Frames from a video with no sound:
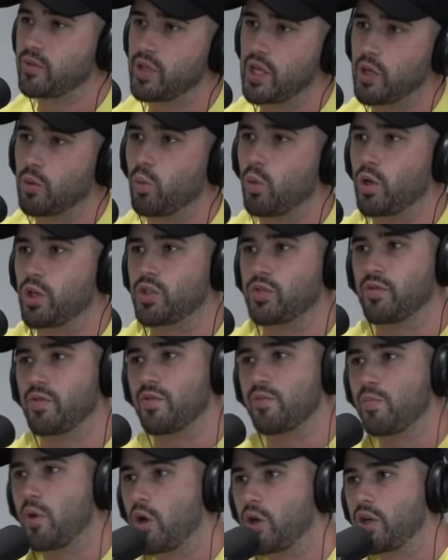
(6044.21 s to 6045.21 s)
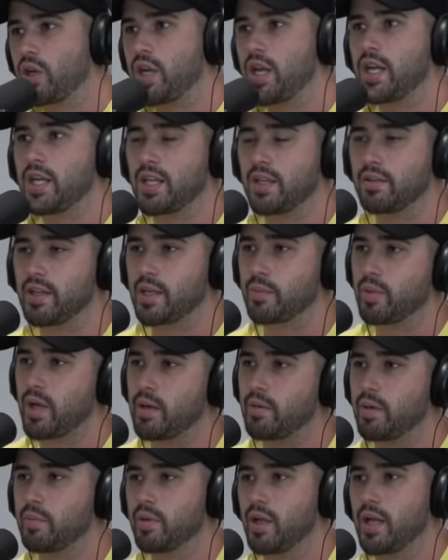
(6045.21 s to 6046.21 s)
it works for marketing and like blah,
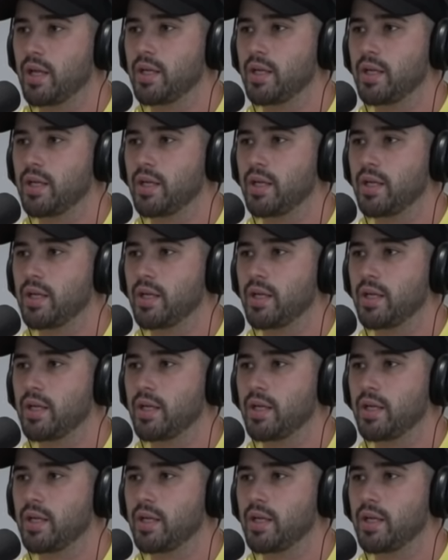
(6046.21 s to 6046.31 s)
blah, blah.